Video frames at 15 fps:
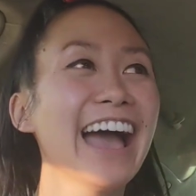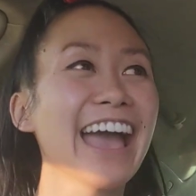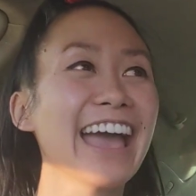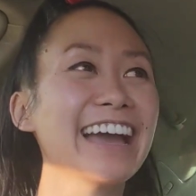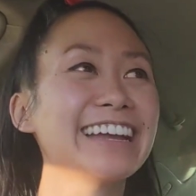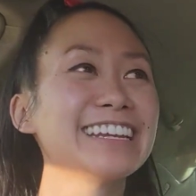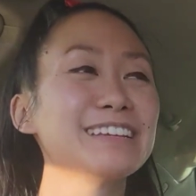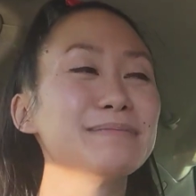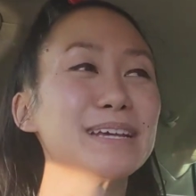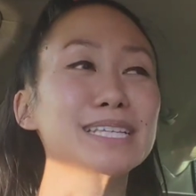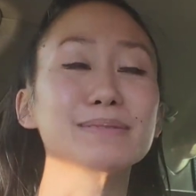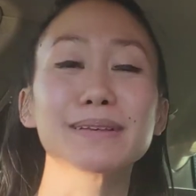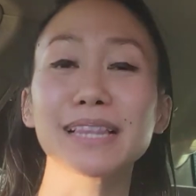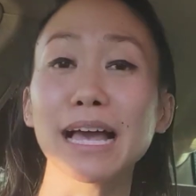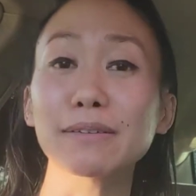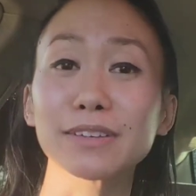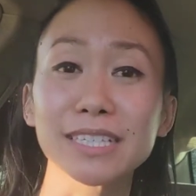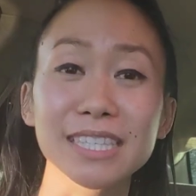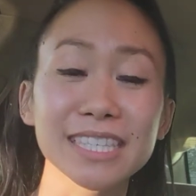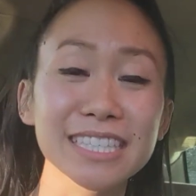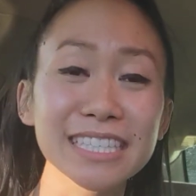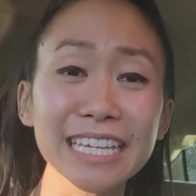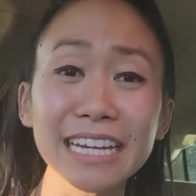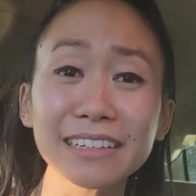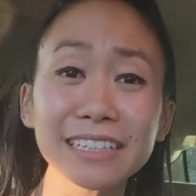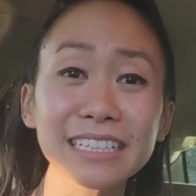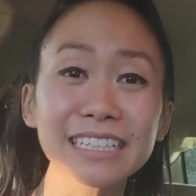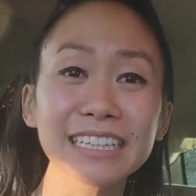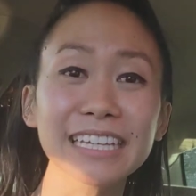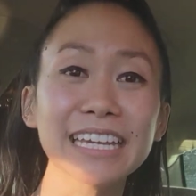And he makes me laugh
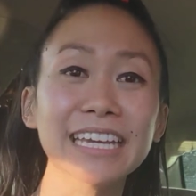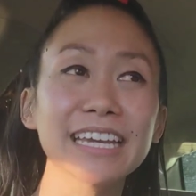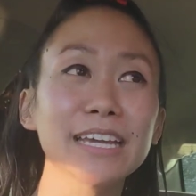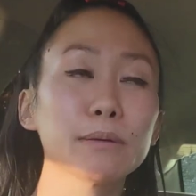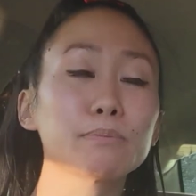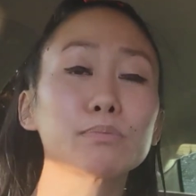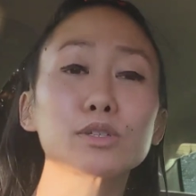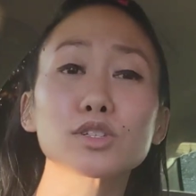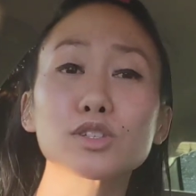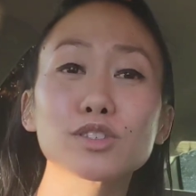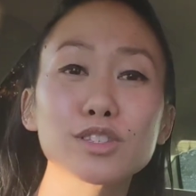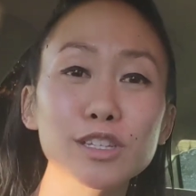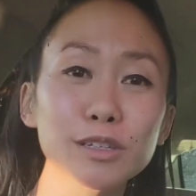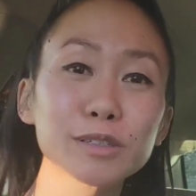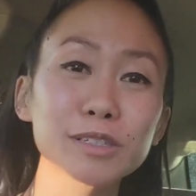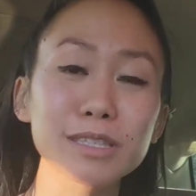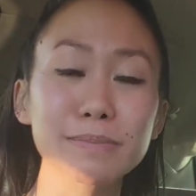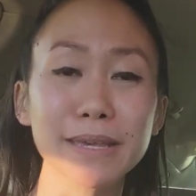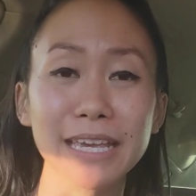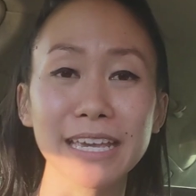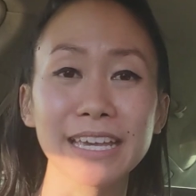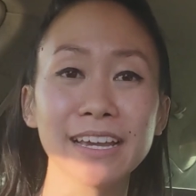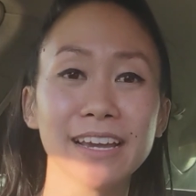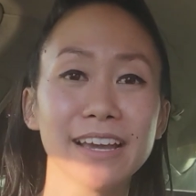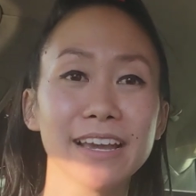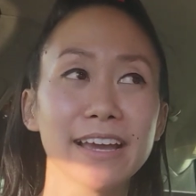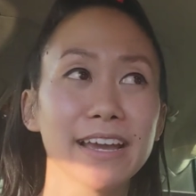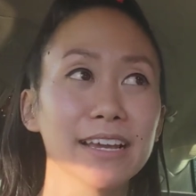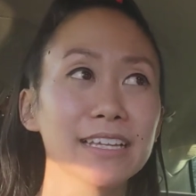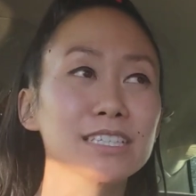hysterically. He pursues me.
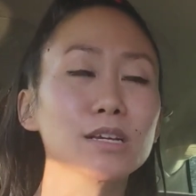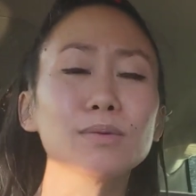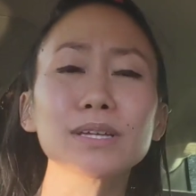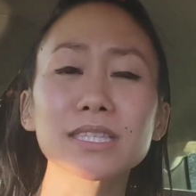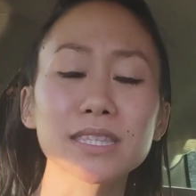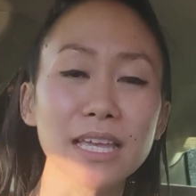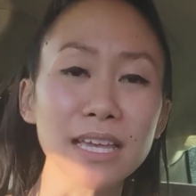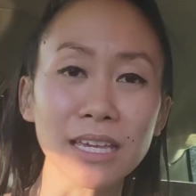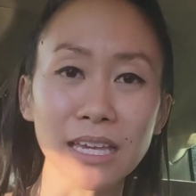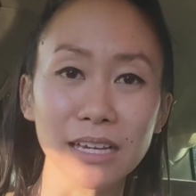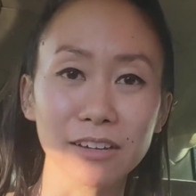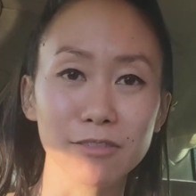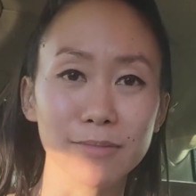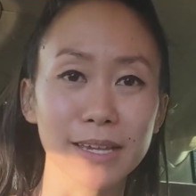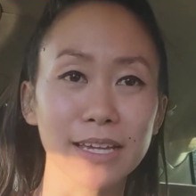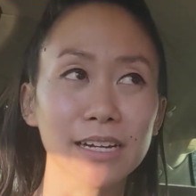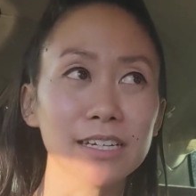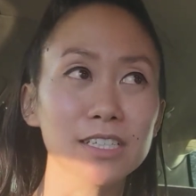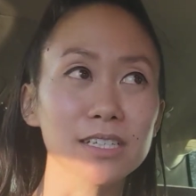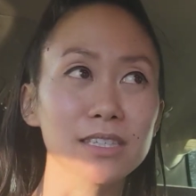He's always thinking of me. And